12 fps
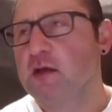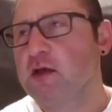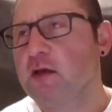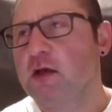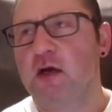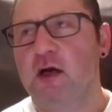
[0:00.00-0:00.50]

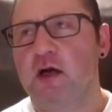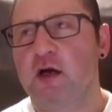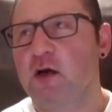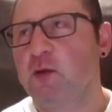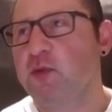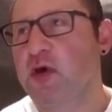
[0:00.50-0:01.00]

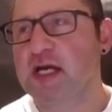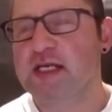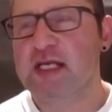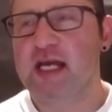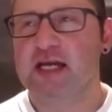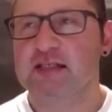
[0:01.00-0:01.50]
uh,
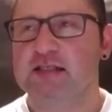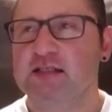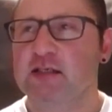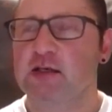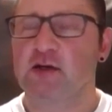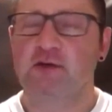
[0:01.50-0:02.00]
podcasts.
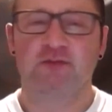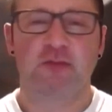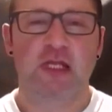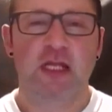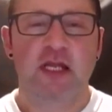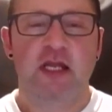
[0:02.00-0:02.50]
You know,
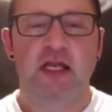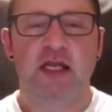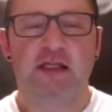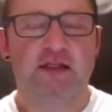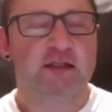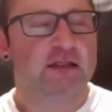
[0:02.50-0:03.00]

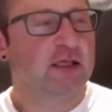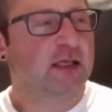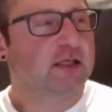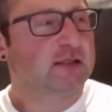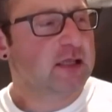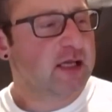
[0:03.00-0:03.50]
it's
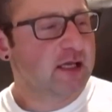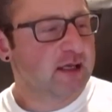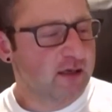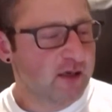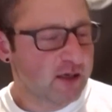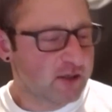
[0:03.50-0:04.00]
it's kind of
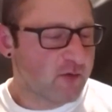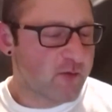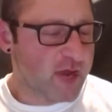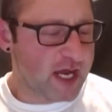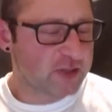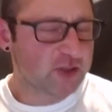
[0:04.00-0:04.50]
hard to
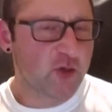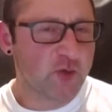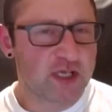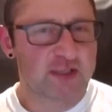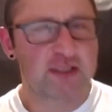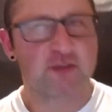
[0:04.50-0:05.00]
imagine though
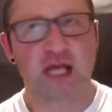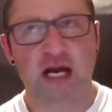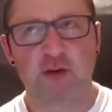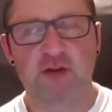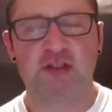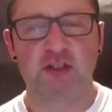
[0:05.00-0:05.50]
because I'm, I
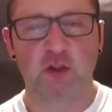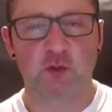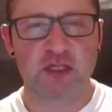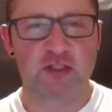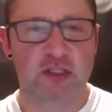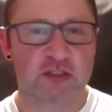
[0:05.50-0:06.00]
would still
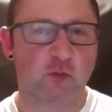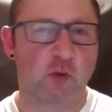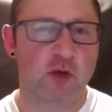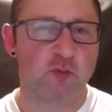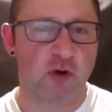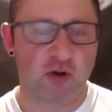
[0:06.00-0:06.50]
be just
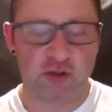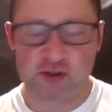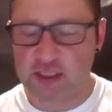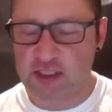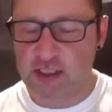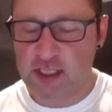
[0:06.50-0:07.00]
one
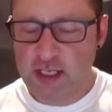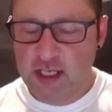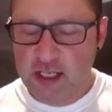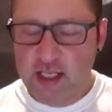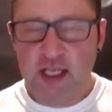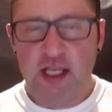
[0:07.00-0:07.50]
person,
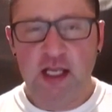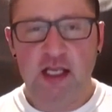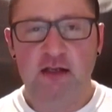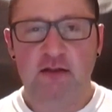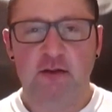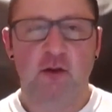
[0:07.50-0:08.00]

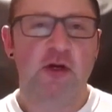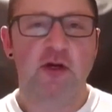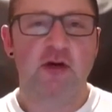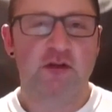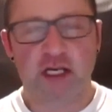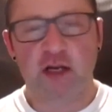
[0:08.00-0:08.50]
and Lord
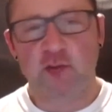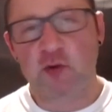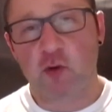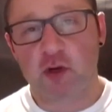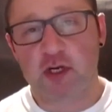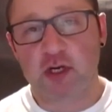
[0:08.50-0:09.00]
knows I could be
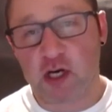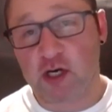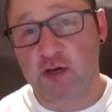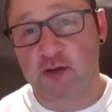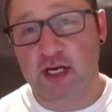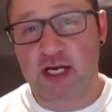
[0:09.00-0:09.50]
working
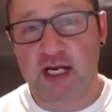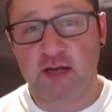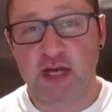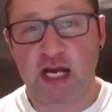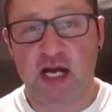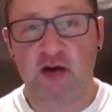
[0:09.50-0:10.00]
harder than I
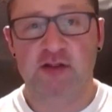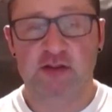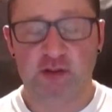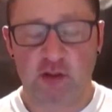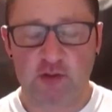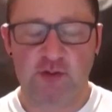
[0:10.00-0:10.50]
am now in
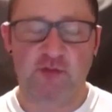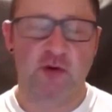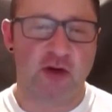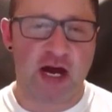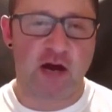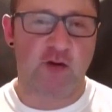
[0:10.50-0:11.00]
terms of you
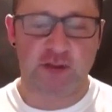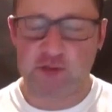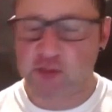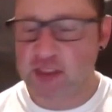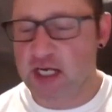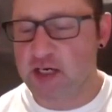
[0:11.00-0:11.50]
know hours. I
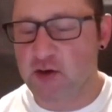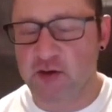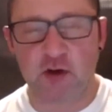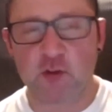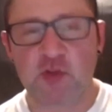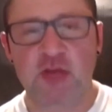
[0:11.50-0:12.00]
mean, I know
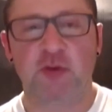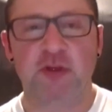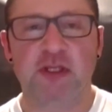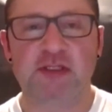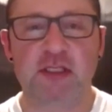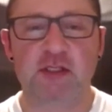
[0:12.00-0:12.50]
there are people in
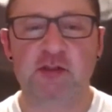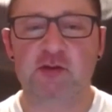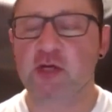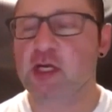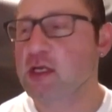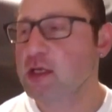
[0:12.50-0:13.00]
this industry